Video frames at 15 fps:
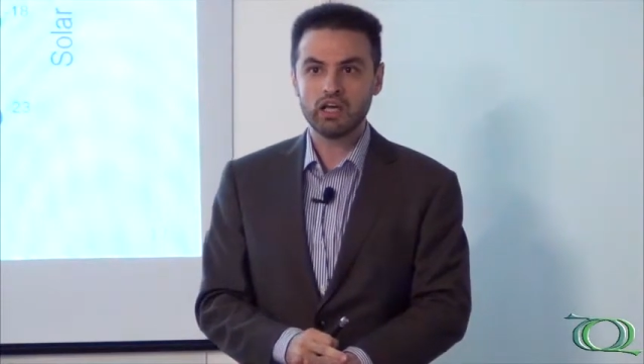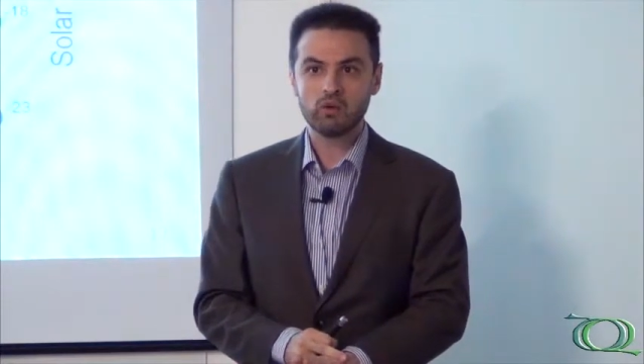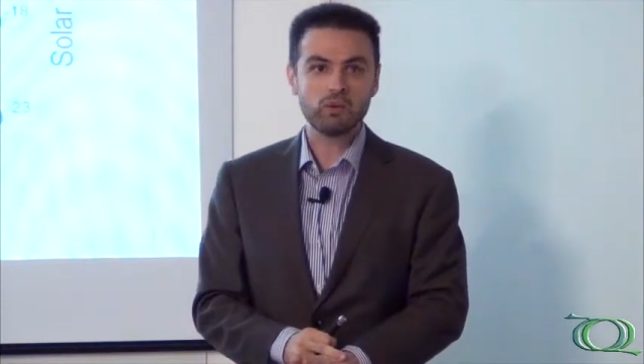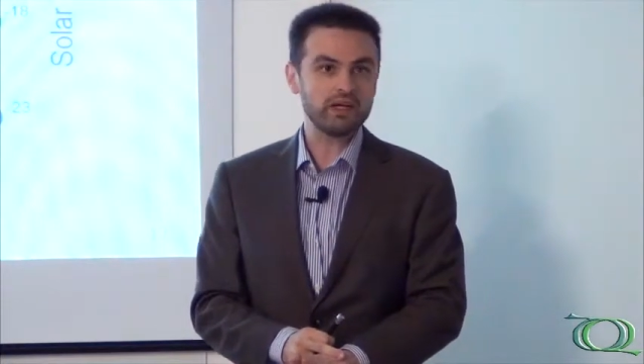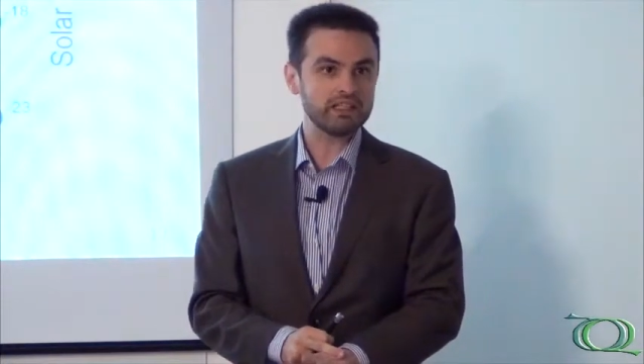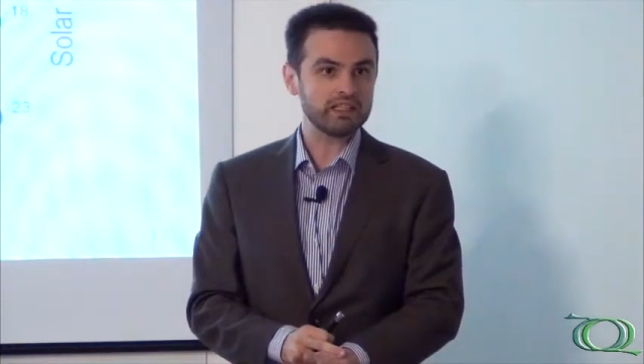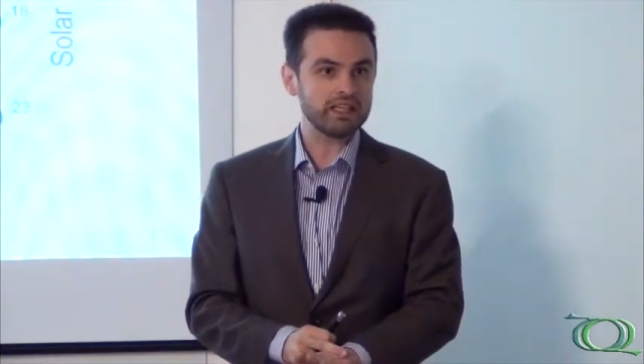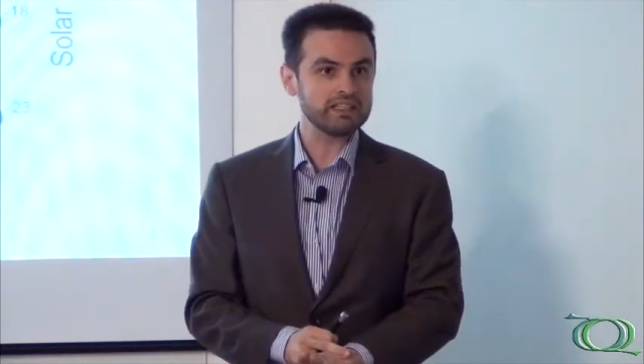
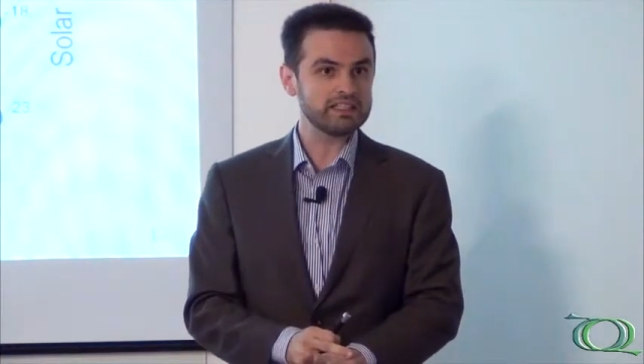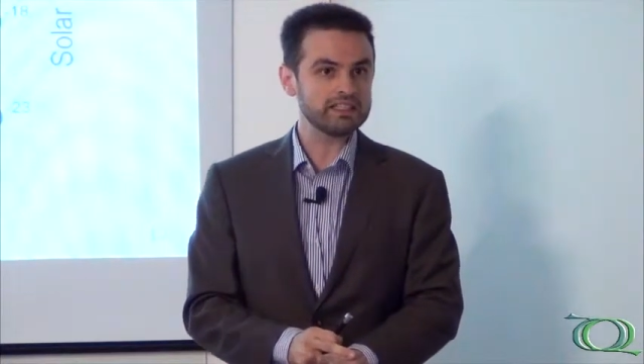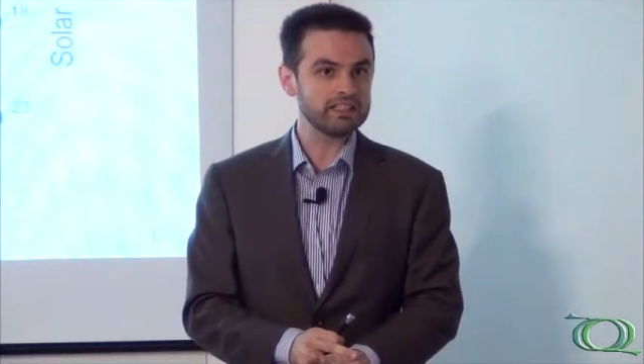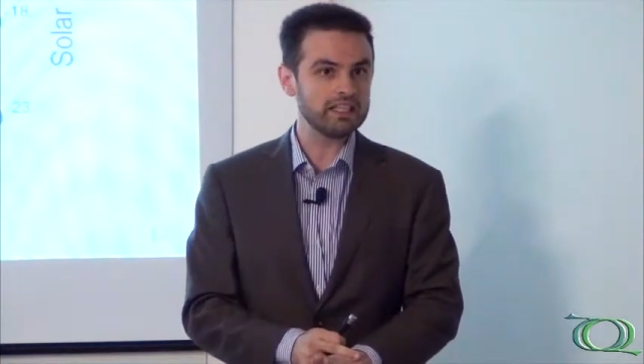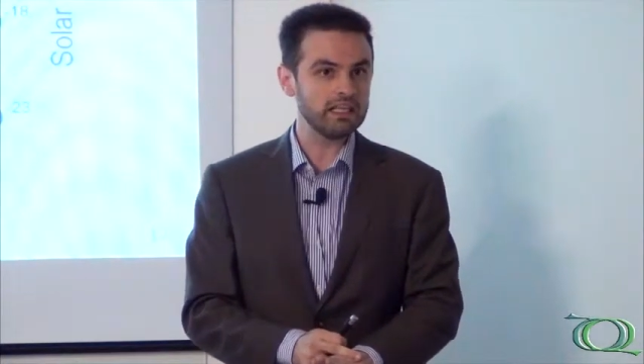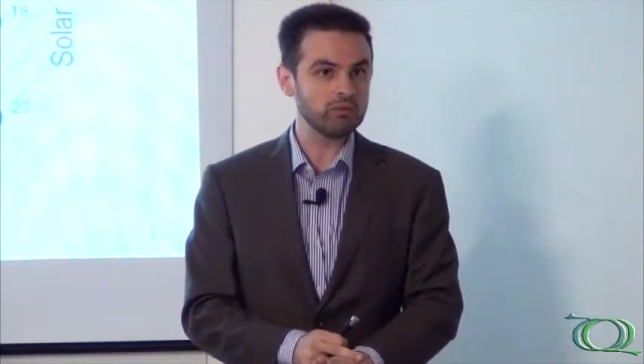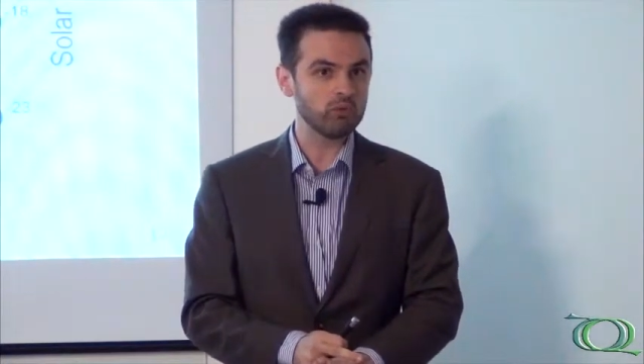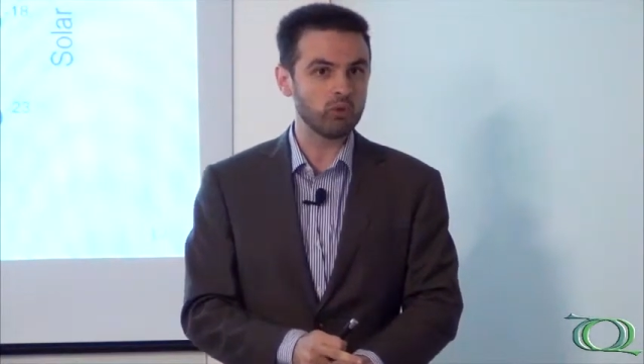quite
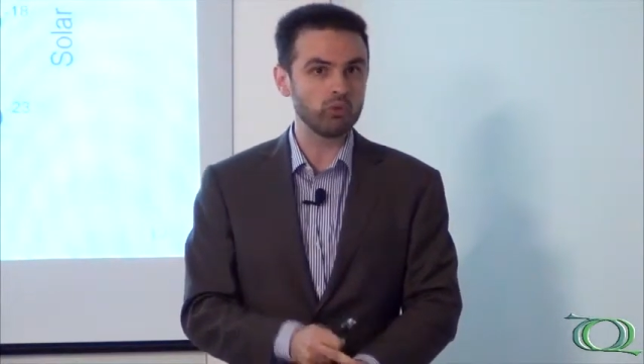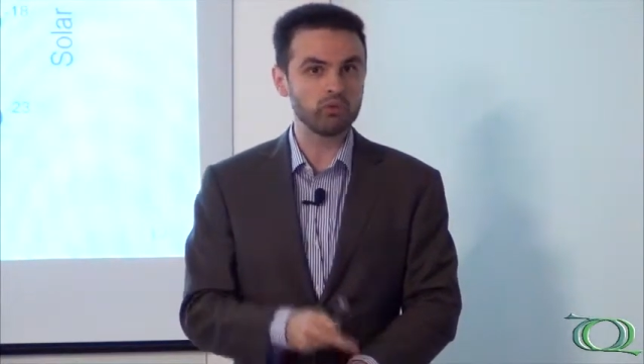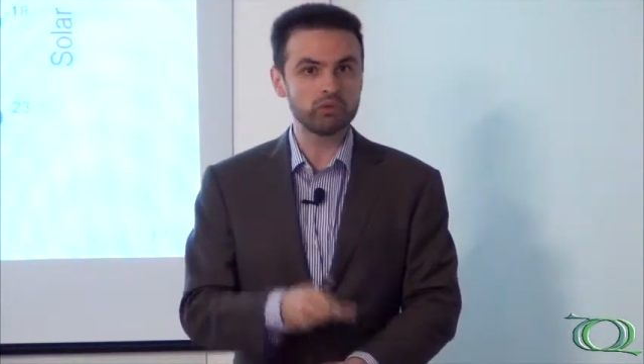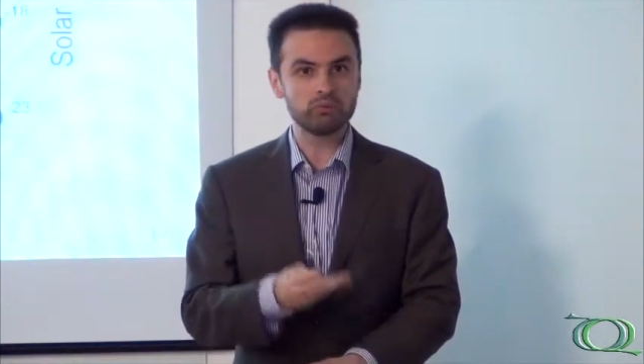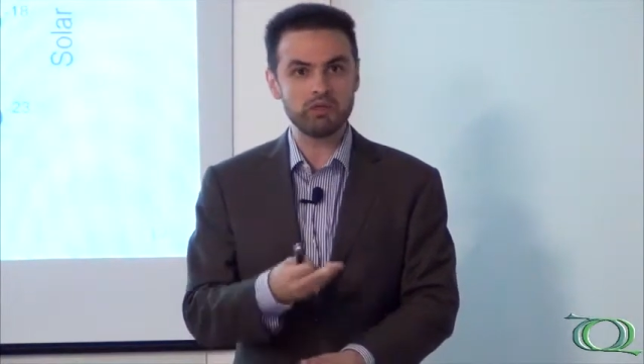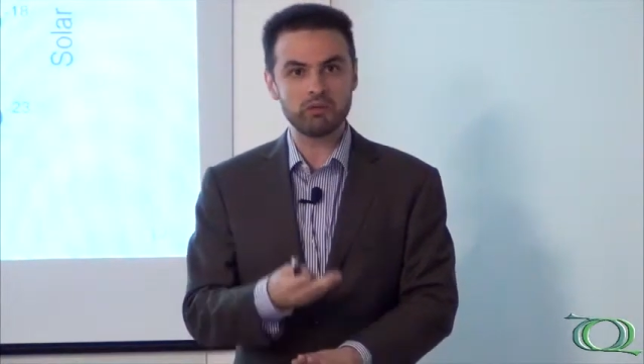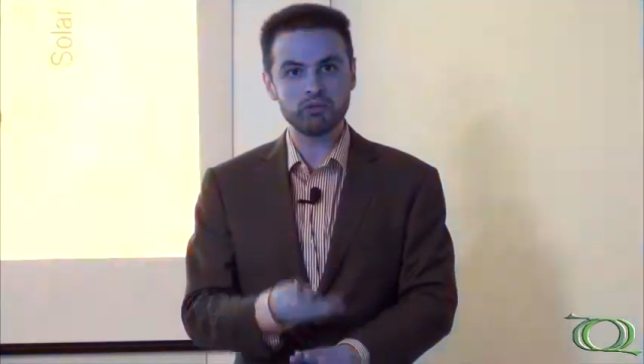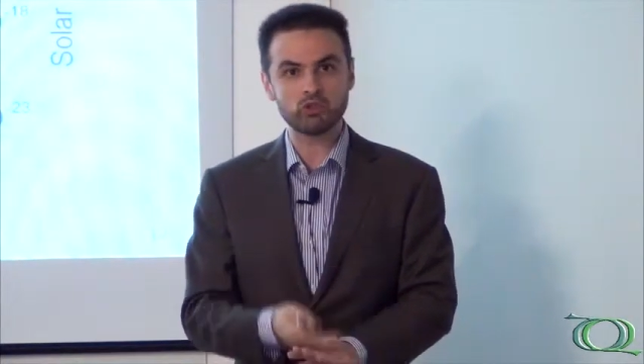unstable,
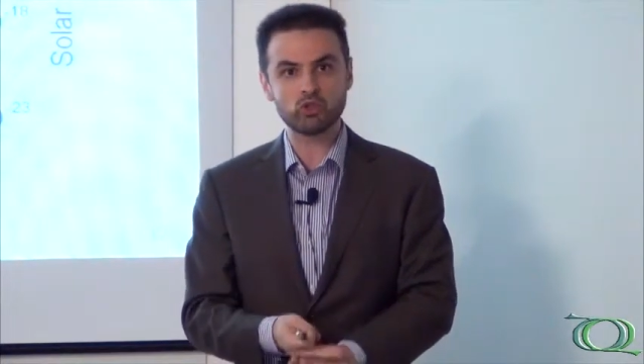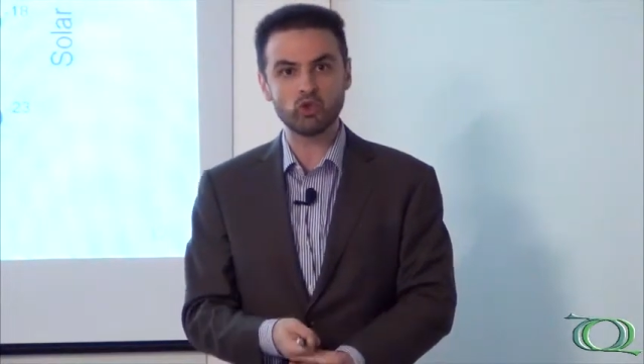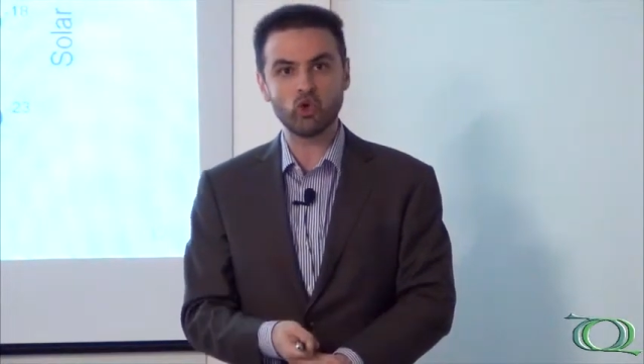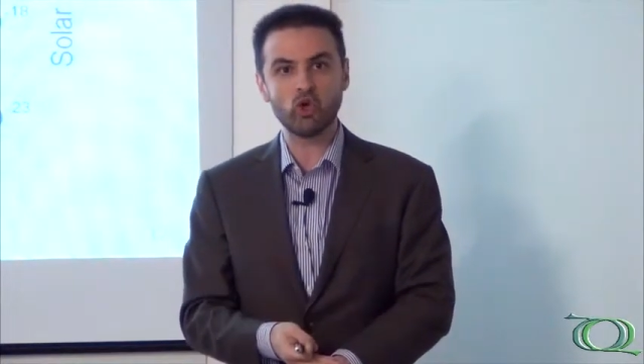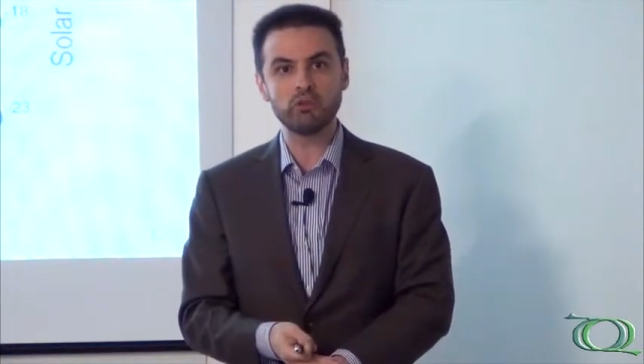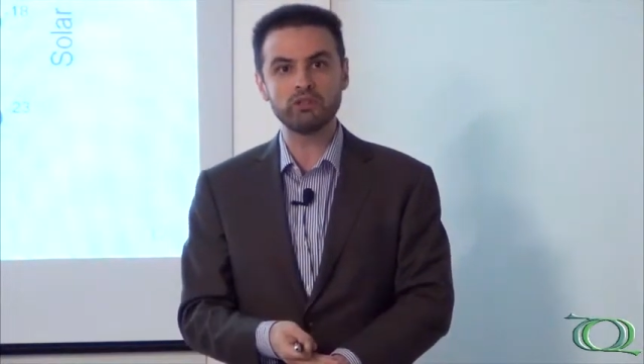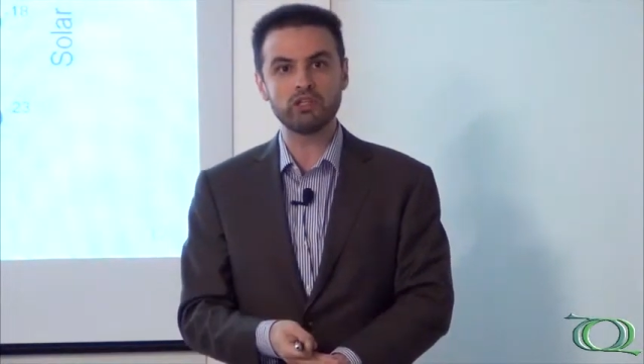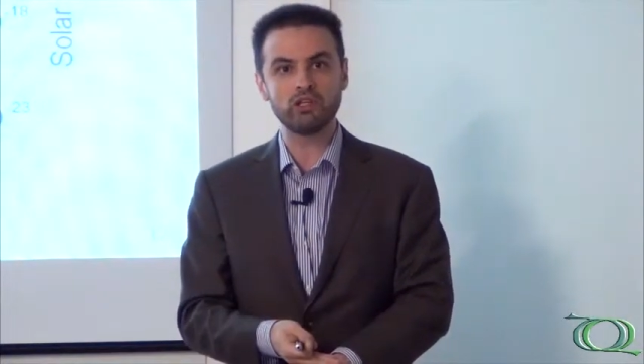would be
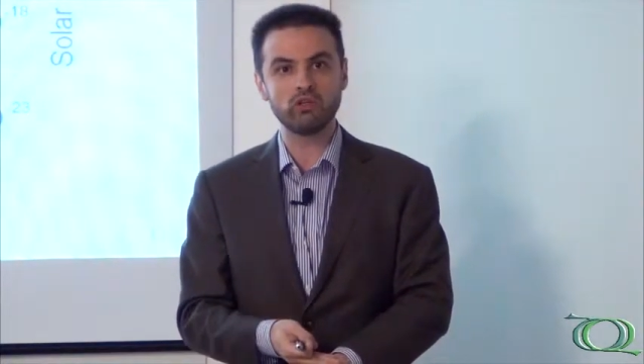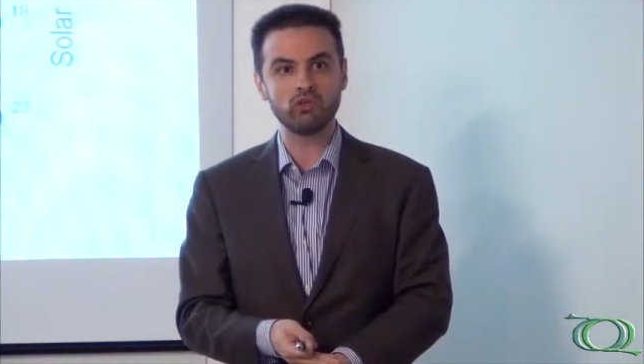absorbed in the